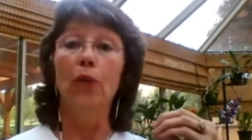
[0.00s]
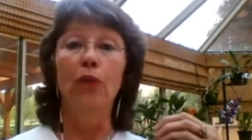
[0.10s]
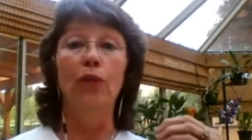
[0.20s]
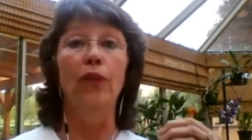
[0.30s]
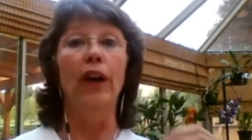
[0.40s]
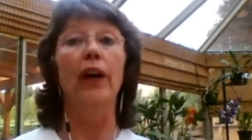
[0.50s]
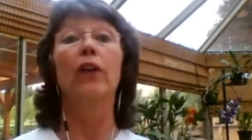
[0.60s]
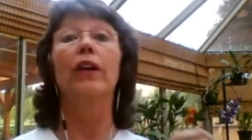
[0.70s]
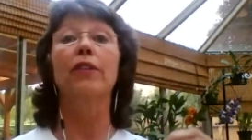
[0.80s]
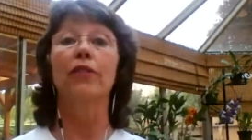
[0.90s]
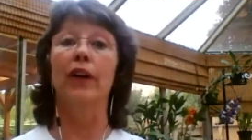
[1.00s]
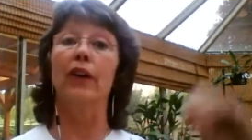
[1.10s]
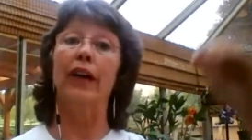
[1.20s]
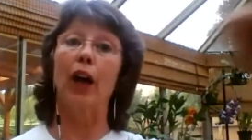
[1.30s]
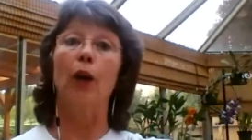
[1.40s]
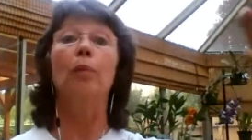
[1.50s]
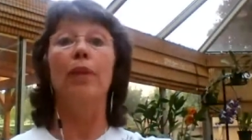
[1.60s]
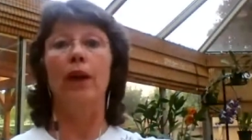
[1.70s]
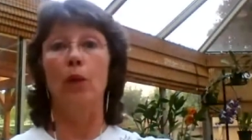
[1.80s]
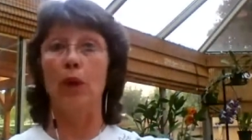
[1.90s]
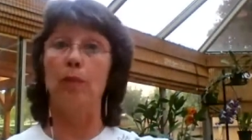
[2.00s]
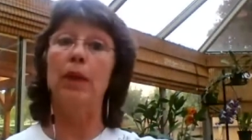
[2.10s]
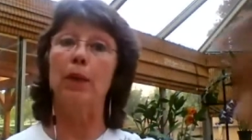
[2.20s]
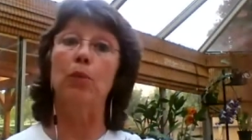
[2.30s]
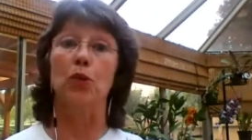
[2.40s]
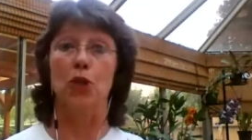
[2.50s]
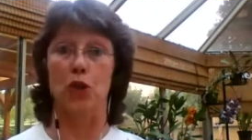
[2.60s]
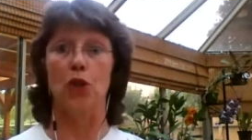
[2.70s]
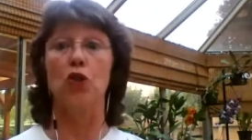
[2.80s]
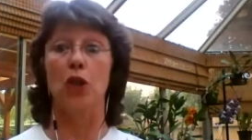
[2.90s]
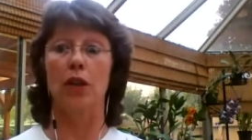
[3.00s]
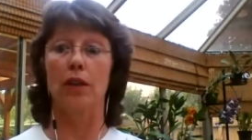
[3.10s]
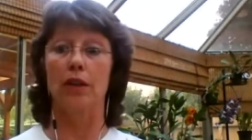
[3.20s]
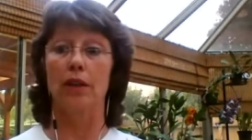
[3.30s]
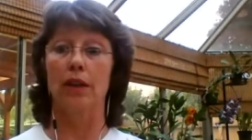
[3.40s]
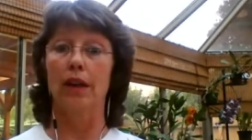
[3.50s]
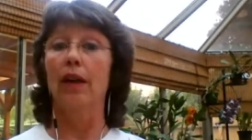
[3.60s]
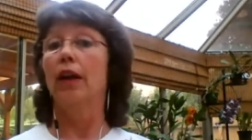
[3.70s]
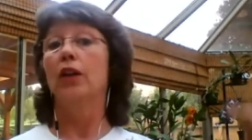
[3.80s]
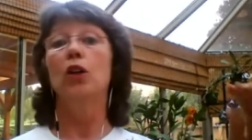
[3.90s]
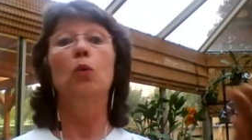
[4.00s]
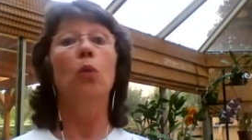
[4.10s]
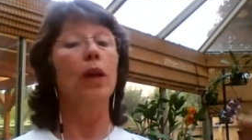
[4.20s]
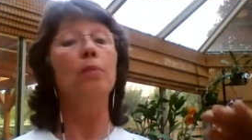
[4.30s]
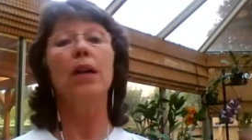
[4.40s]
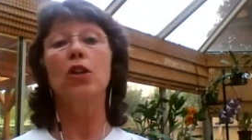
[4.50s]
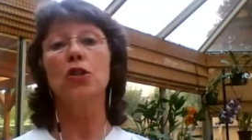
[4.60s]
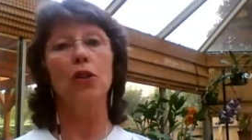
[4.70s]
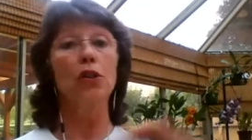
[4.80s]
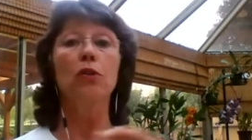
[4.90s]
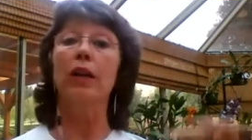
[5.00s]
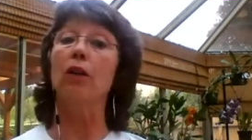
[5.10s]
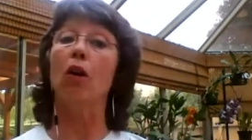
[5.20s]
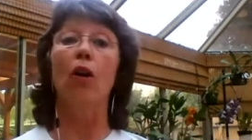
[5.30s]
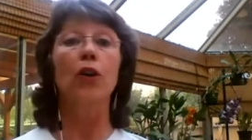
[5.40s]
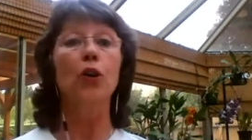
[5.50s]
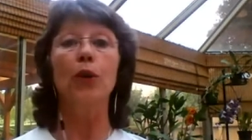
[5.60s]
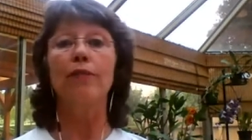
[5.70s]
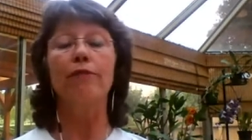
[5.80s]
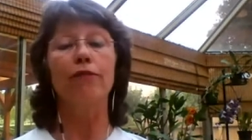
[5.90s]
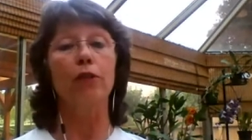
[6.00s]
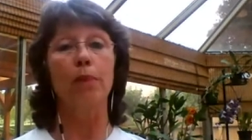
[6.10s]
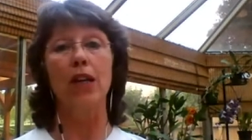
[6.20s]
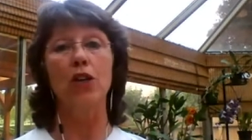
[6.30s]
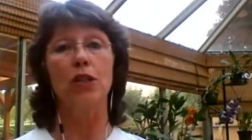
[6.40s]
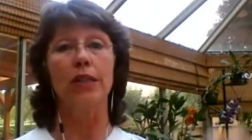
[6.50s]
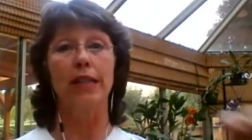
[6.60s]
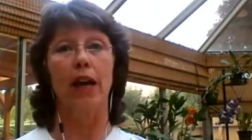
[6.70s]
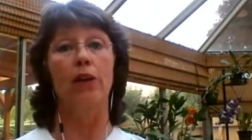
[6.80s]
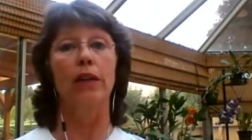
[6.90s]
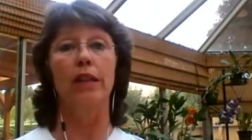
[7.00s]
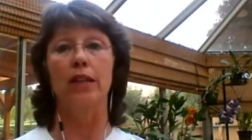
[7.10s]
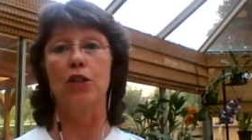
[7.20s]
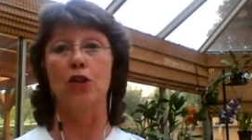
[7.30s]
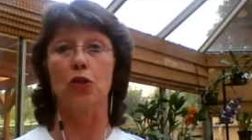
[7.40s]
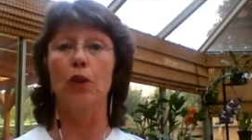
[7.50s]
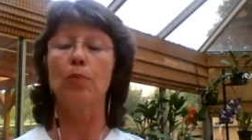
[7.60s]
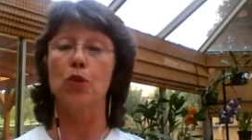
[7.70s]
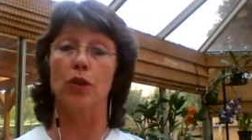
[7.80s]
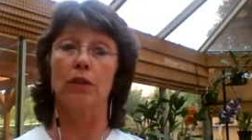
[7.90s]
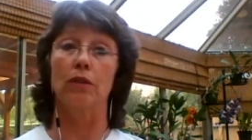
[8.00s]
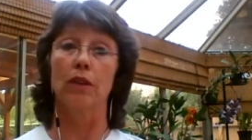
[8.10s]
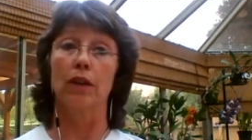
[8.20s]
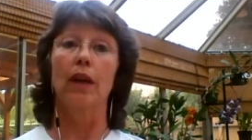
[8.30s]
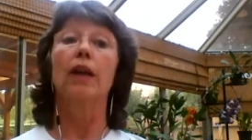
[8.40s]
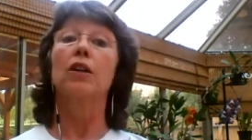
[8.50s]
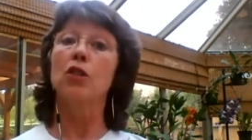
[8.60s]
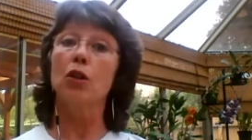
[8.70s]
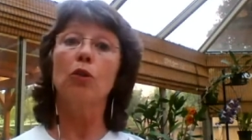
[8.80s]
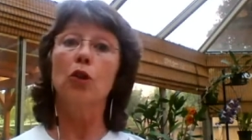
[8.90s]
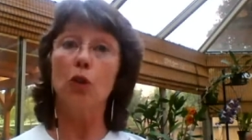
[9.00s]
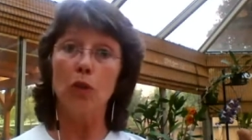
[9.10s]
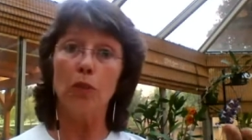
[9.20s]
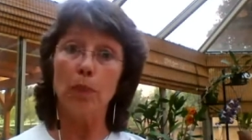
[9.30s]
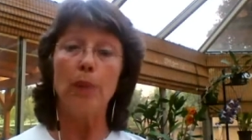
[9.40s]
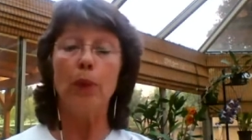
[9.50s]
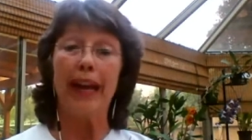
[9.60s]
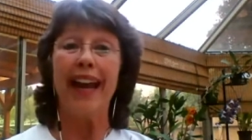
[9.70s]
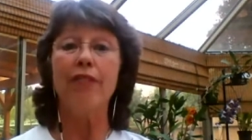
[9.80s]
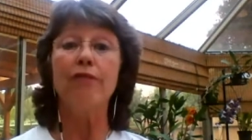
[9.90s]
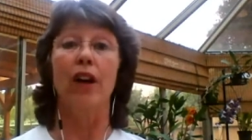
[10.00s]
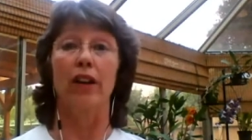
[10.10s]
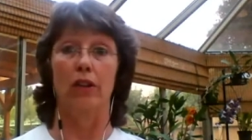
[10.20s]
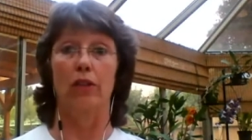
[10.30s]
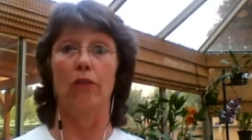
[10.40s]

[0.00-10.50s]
very, very up there with people searching, you want to make sure you get all your information down in the description so your people can find you.